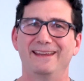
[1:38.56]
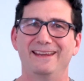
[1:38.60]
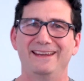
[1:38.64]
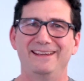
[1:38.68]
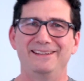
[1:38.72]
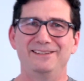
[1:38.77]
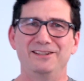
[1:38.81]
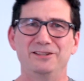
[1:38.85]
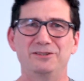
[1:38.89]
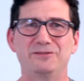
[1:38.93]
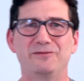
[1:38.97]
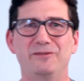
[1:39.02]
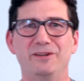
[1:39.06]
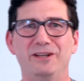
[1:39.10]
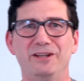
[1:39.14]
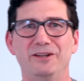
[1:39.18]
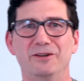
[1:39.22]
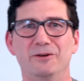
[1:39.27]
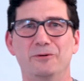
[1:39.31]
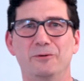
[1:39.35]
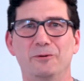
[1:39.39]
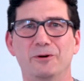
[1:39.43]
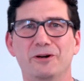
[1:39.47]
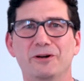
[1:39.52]
In this
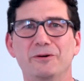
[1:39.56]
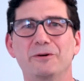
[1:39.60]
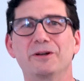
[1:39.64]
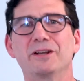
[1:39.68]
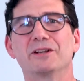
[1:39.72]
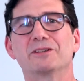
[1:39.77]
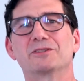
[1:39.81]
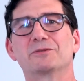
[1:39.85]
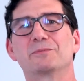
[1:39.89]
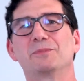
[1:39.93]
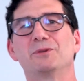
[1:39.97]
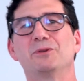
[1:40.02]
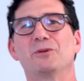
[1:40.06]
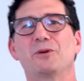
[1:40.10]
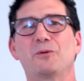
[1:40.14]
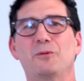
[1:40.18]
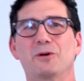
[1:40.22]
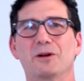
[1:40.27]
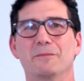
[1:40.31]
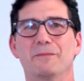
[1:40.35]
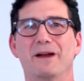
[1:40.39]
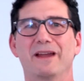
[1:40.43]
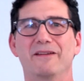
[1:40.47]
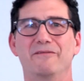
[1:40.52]
video, we're going to explore
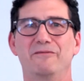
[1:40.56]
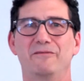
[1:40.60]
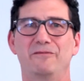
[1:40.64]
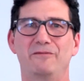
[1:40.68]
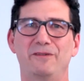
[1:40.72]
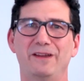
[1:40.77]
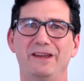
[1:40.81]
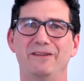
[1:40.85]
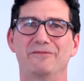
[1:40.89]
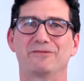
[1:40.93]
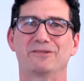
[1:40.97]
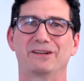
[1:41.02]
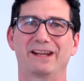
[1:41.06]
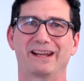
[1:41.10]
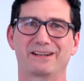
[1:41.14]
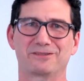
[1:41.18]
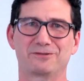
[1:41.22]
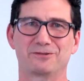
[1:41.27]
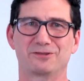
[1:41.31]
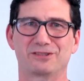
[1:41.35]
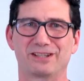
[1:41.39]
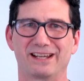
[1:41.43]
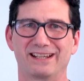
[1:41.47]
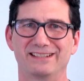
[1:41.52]
one of my favorite
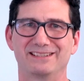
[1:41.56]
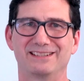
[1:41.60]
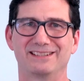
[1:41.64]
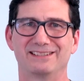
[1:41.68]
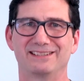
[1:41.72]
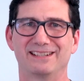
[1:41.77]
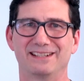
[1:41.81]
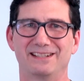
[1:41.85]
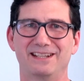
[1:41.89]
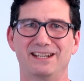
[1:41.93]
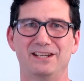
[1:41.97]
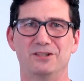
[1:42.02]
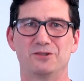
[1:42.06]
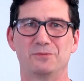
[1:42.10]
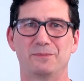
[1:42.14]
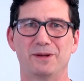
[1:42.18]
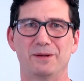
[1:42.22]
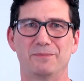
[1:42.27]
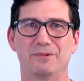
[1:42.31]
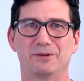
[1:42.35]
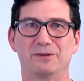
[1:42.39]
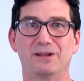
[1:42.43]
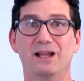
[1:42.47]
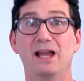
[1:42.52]
exercises to teach
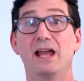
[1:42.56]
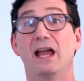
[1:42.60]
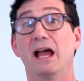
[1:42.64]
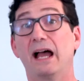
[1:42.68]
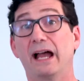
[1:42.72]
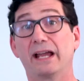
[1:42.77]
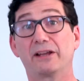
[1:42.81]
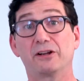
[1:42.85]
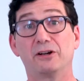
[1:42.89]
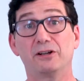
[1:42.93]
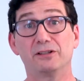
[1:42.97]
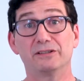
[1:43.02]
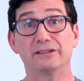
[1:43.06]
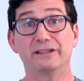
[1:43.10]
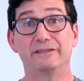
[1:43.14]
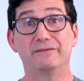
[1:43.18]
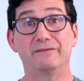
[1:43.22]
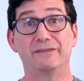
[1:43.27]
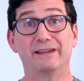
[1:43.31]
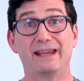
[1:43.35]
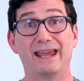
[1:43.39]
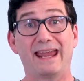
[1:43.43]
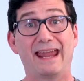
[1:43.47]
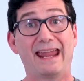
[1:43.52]
people. I call it
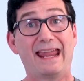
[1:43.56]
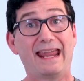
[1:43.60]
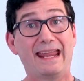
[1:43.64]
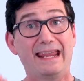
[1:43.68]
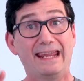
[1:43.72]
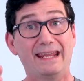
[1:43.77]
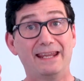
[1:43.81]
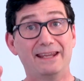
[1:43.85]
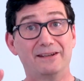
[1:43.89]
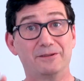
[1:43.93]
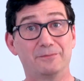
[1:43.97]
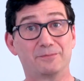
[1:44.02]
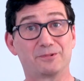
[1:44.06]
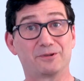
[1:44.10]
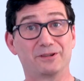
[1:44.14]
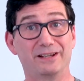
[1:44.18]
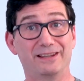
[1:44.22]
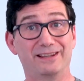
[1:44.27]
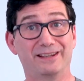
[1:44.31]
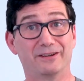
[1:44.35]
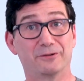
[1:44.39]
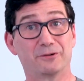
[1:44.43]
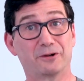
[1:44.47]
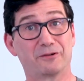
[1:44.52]
hand
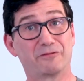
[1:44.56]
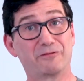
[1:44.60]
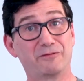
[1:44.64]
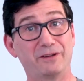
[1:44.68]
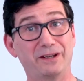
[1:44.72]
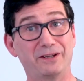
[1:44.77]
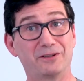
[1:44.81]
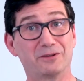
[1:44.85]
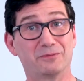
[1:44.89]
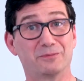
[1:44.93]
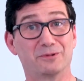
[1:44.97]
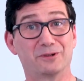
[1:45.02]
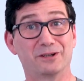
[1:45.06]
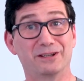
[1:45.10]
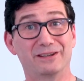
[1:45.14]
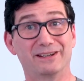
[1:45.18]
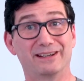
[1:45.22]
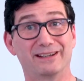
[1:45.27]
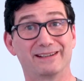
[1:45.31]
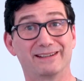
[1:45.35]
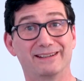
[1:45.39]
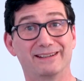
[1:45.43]
breathing or finger breathing.